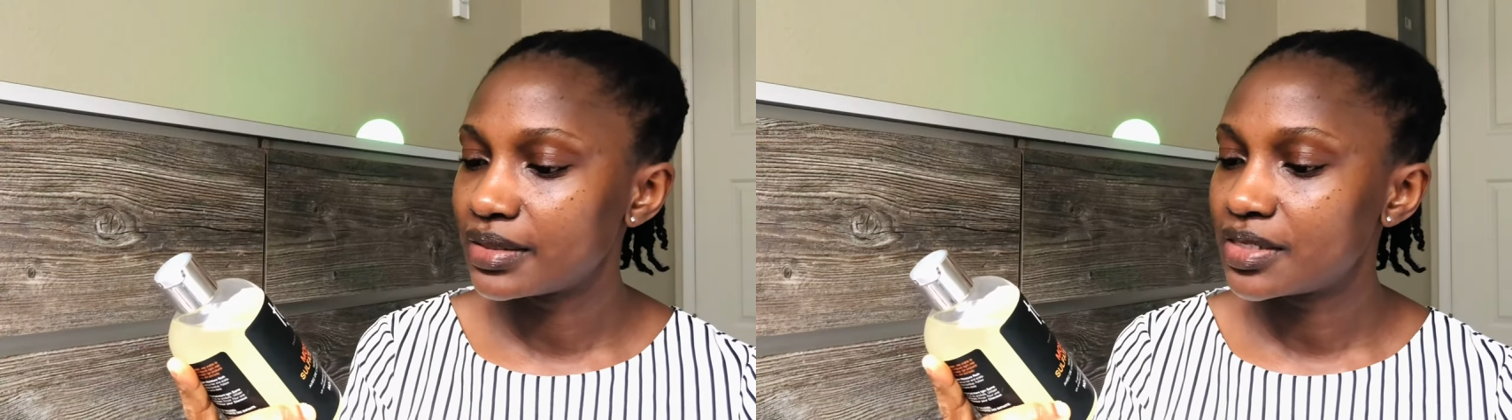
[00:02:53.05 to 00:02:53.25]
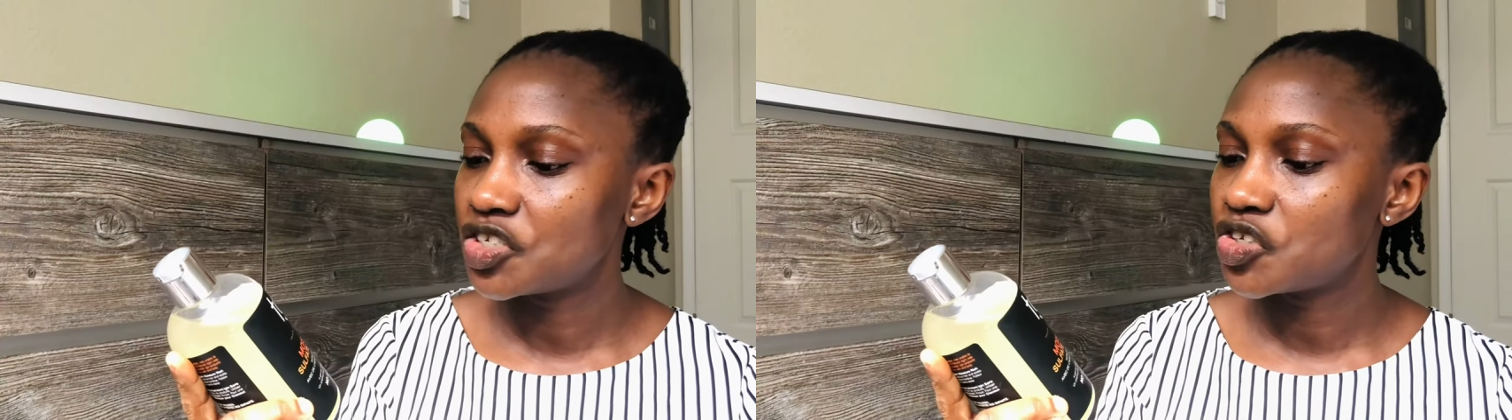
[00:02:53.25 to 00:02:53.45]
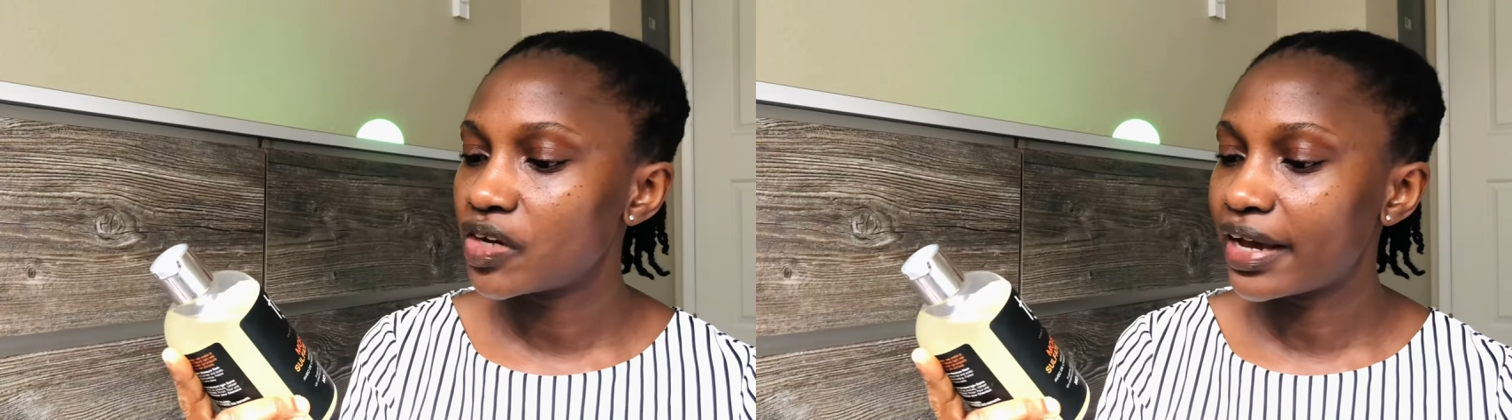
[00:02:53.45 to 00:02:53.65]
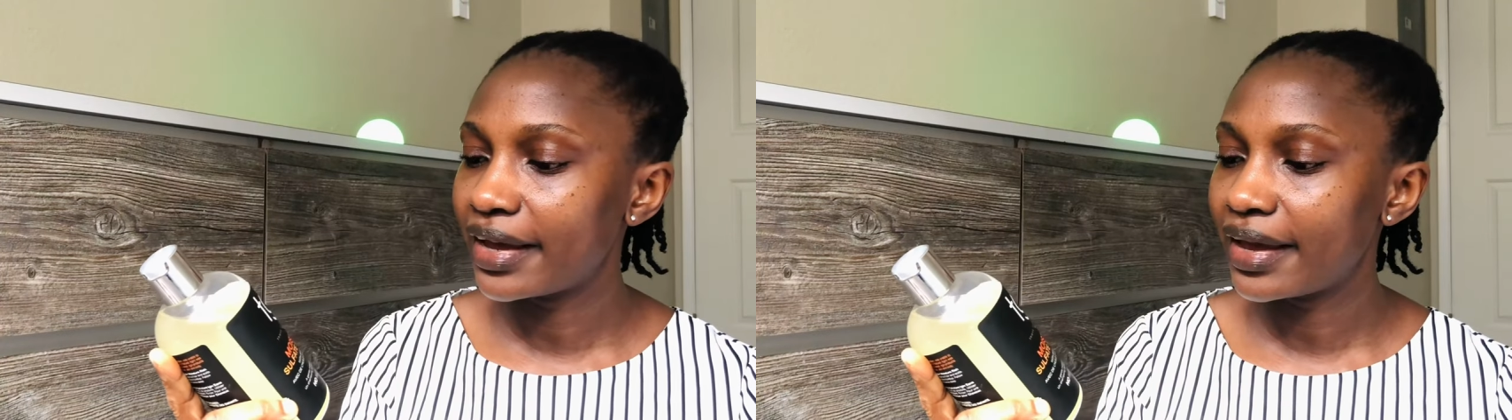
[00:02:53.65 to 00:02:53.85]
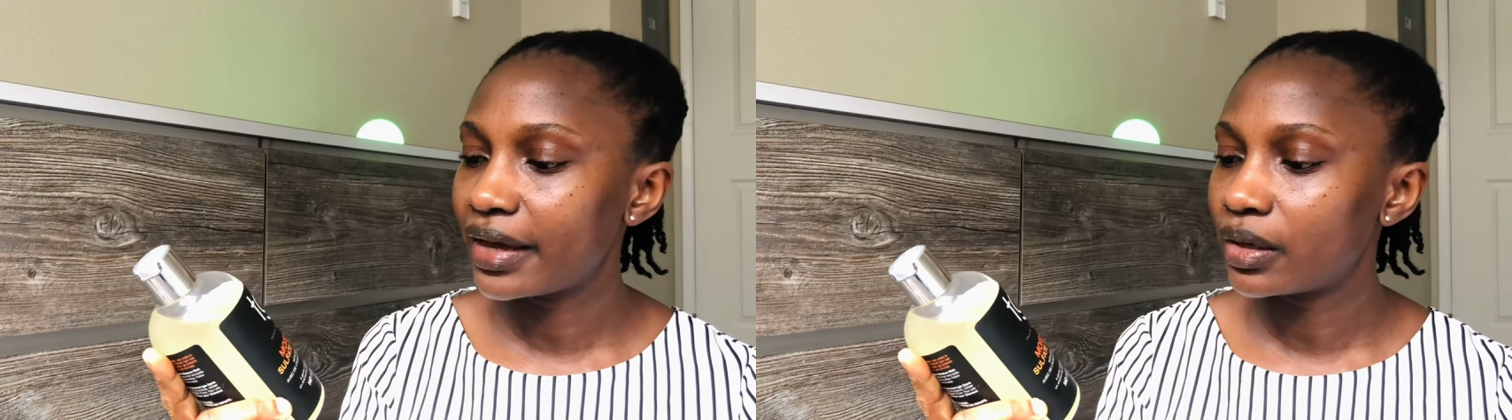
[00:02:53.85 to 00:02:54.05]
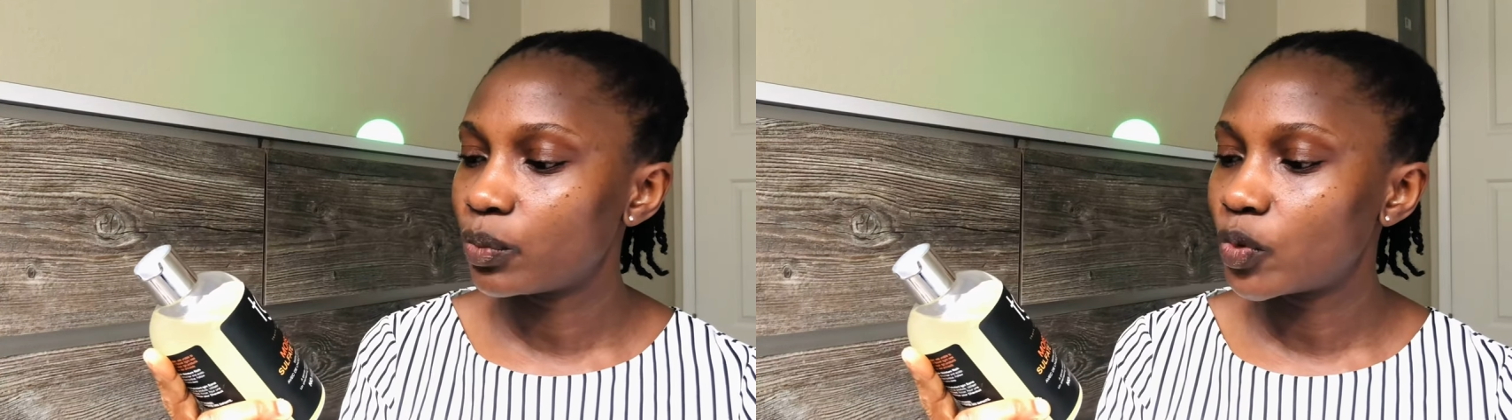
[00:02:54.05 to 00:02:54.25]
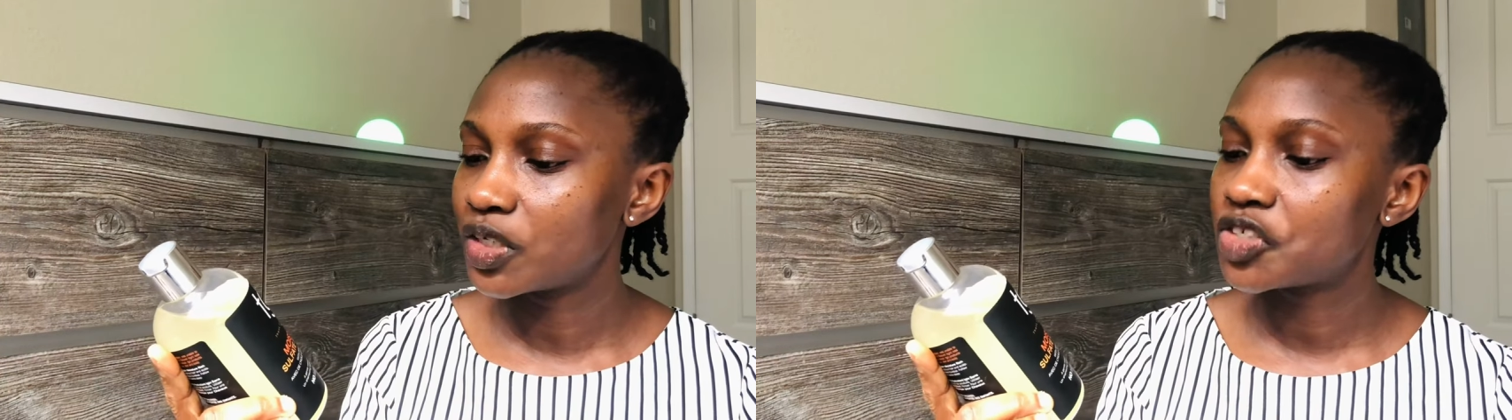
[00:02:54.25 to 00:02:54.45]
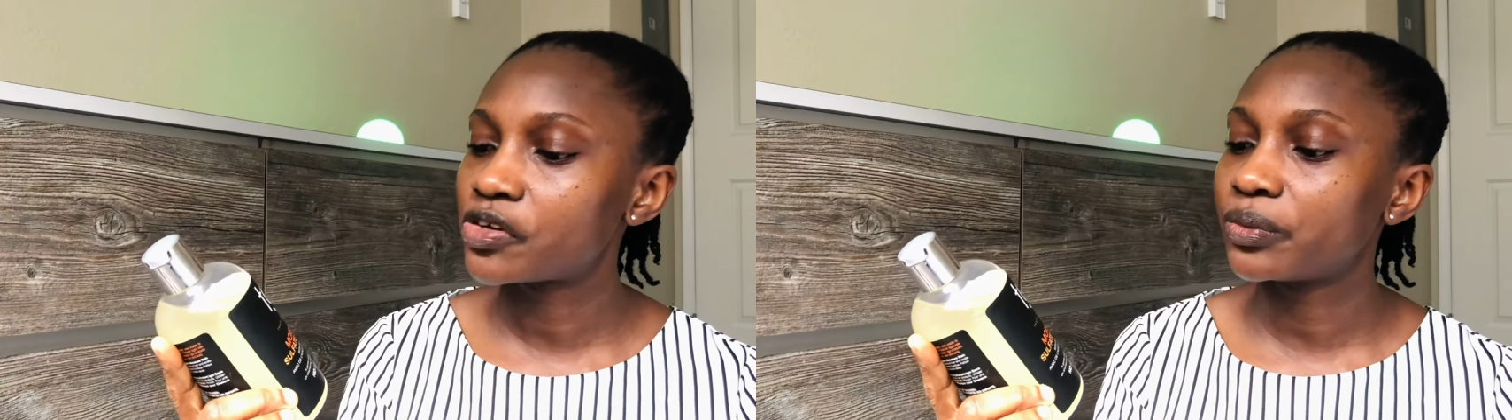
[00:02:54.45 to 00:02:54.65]
TGIN
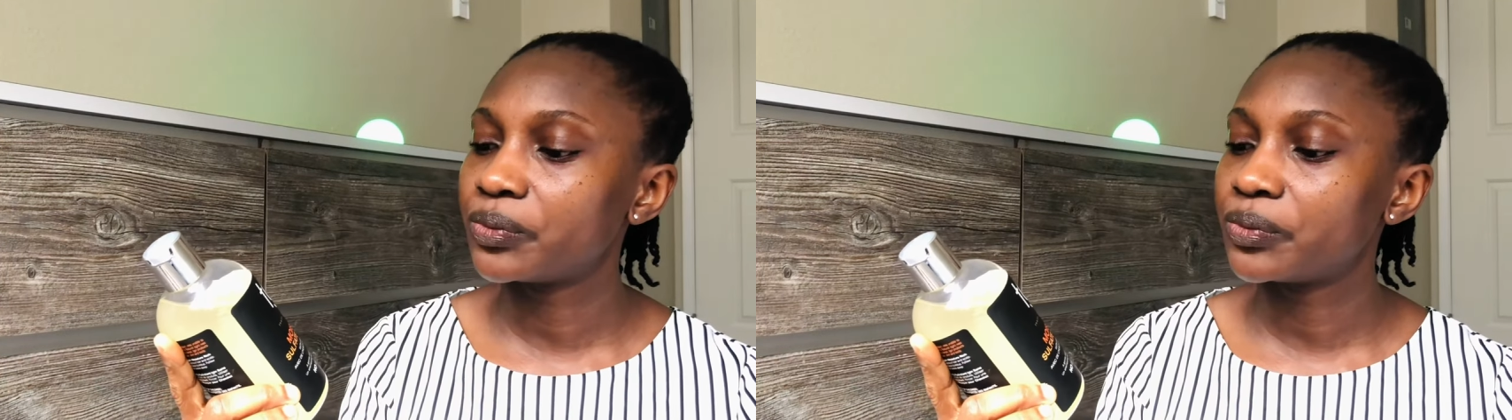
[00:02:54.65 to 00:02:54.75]
moisture